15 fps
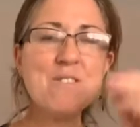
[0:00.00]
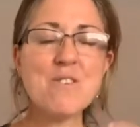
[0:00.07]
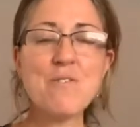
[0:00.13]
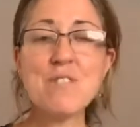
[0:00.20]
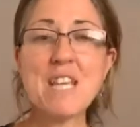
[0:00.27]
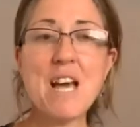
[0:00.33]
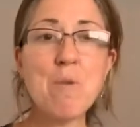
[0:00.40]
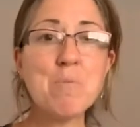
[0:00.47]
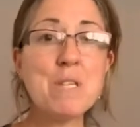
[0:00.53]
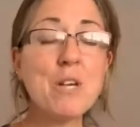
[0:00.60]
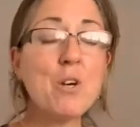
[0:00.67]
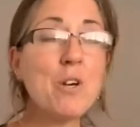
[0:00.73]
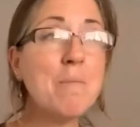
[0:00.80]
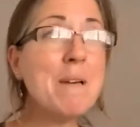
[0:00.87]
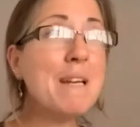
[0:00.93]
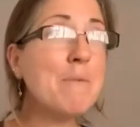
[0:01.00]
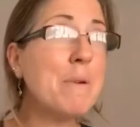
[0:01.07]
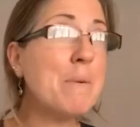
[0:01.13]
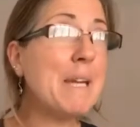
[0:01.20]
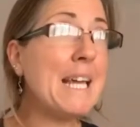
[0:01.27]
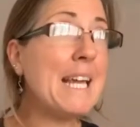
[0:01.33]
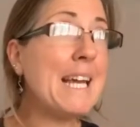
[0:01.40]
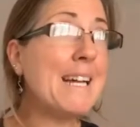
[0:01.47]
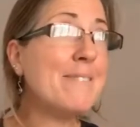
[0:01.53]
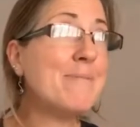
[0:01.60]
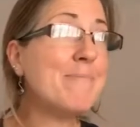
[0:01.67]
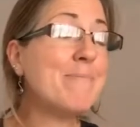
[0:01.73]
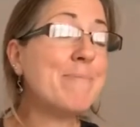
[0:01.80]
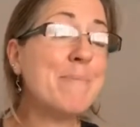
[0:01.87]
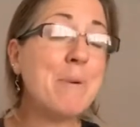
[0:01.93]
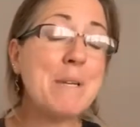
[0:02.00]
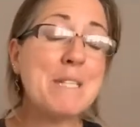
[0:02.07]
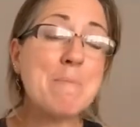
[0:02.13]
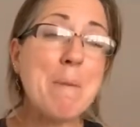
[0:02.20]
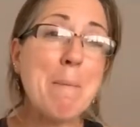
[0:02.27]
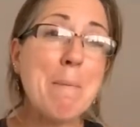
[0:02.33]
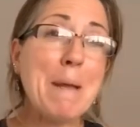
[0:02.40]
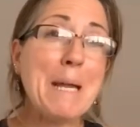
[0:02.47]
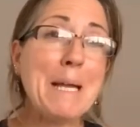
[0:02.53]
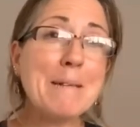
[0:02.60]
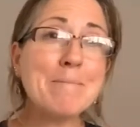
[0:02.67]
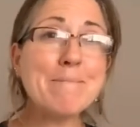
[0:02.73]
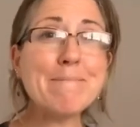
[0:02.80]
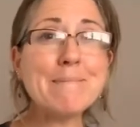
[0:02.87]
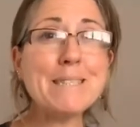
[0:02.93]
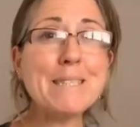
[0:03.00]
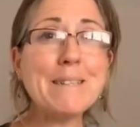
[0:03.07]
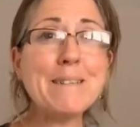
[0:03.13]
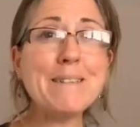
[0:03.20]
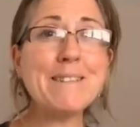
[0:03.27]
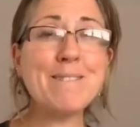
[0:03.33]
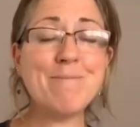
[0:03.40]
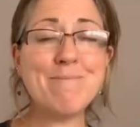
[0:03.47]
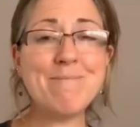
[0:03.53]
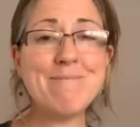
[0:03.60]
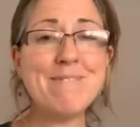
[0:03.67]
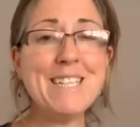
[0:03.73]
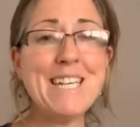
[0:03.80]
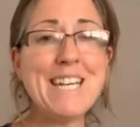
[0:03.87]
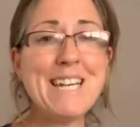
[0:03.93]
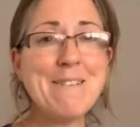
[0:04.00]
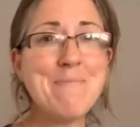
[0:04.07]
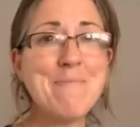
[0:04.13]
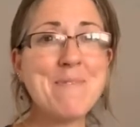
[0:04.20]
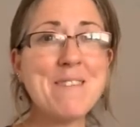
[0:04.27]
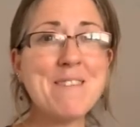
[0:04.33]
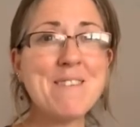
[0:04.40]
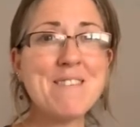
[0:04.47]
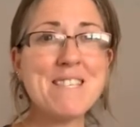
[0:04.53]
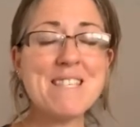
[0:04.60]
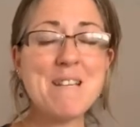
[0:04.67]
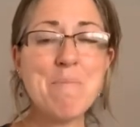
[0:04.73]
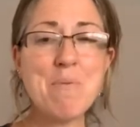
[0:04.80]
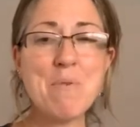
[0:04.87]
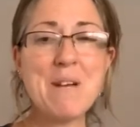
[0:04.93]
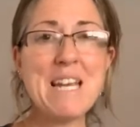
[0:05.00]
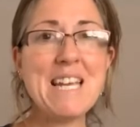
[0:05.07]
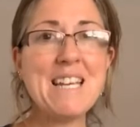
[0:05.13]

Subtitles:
Obviously helps the economy. We want to get out, we want to spend money. Oh, yeah, slippery.